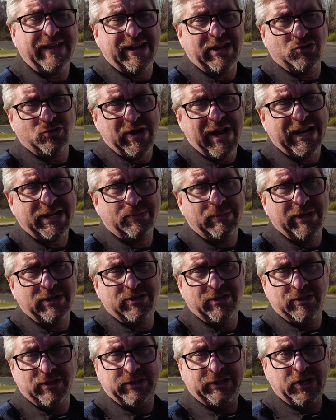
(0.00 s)
that attracted me
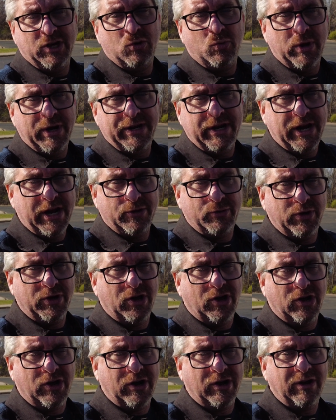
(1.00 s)
to the Lear
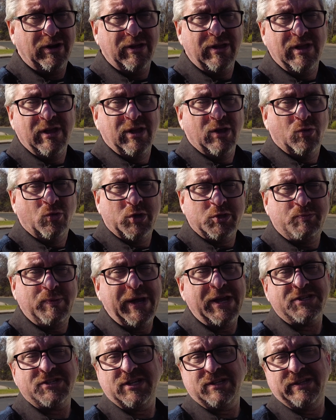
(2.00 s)
100R was
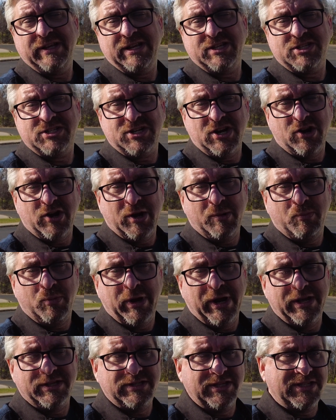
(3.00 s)
basically its starting
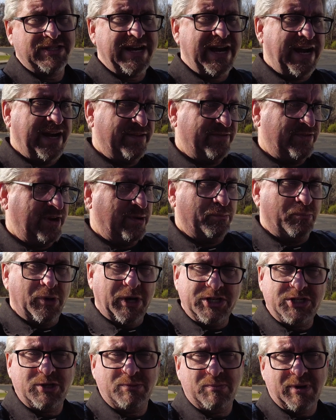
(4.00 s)
price. It's kind of their
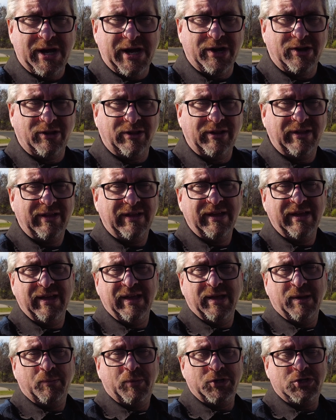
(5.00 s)
budget model,
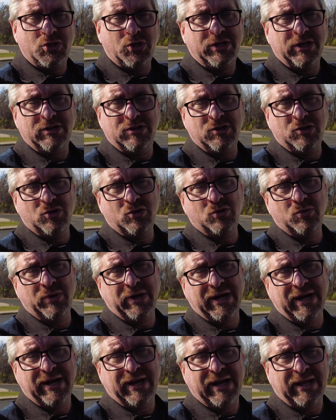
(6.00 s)
but you can do
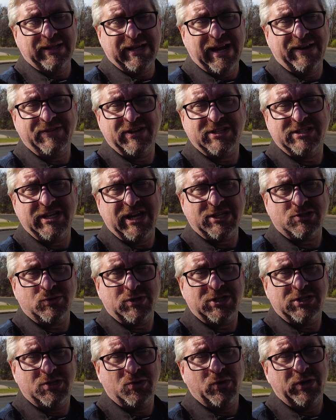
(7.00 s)
a lot of
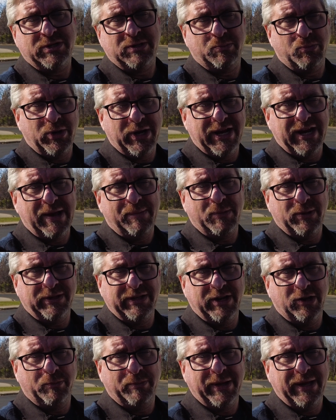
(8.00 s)
accessories to it to bring it up a
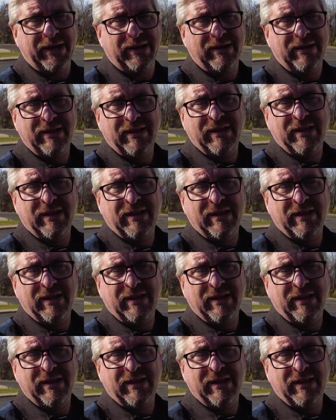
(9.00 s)
little bit.